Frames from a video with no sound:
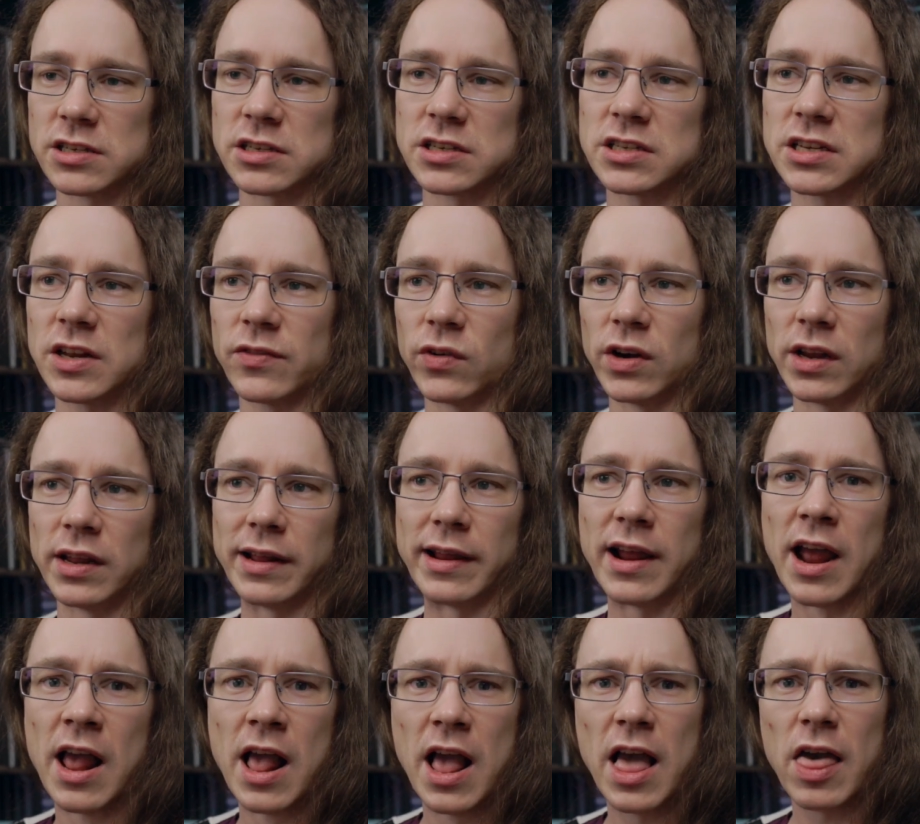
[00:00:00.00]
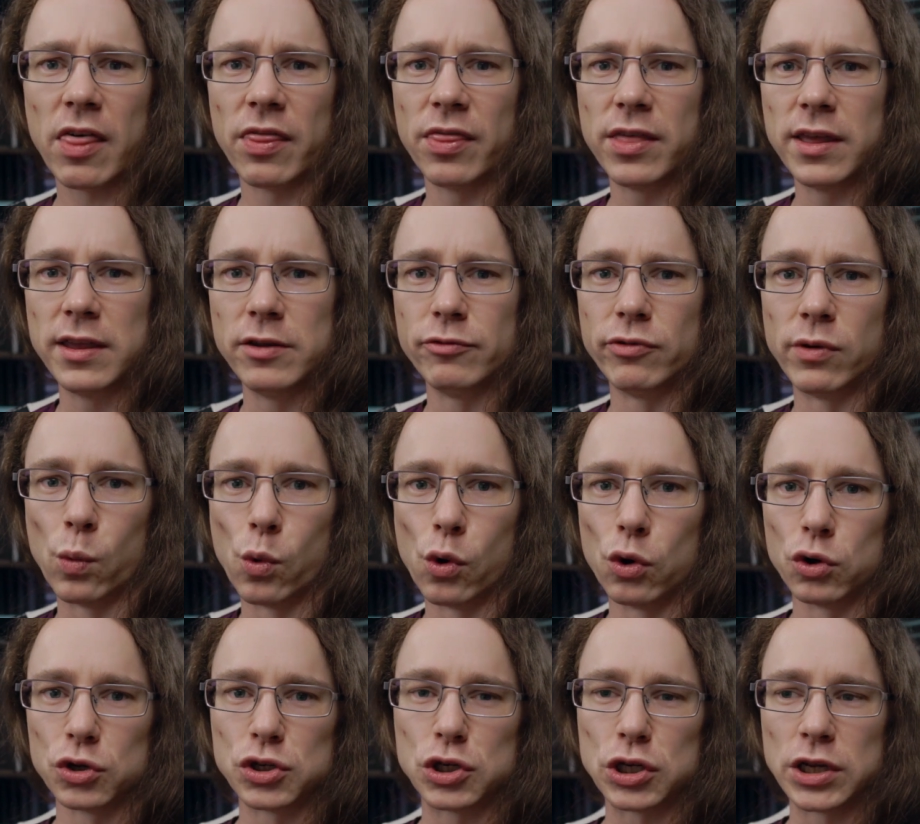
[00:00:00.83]
It's definitely the
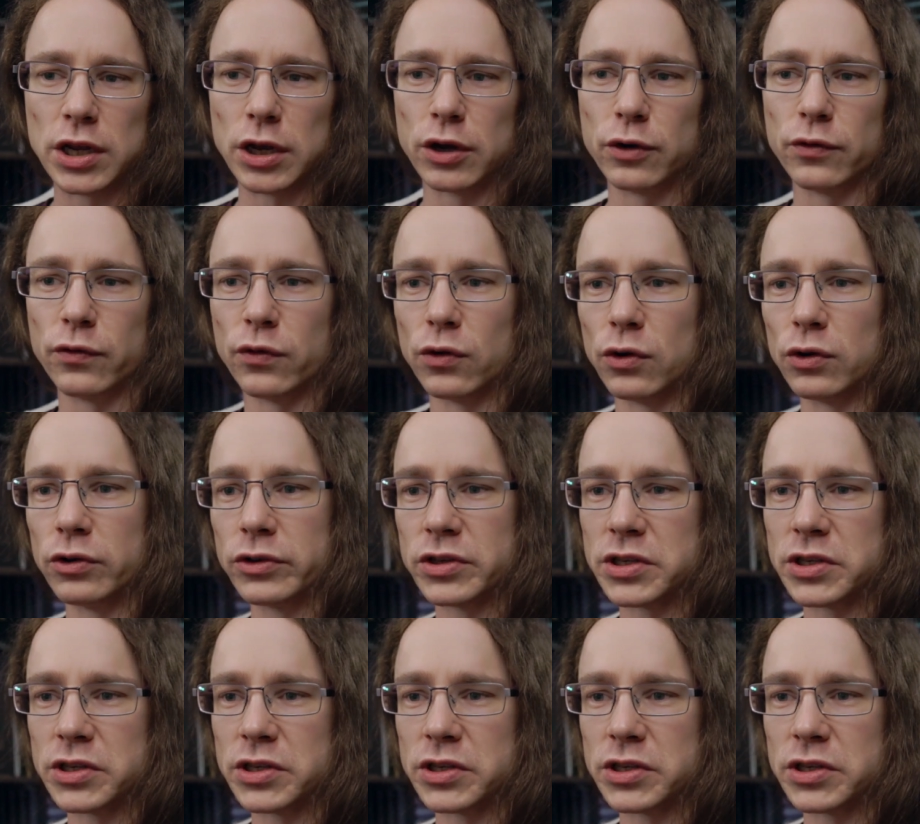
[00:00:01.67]
reward to go for.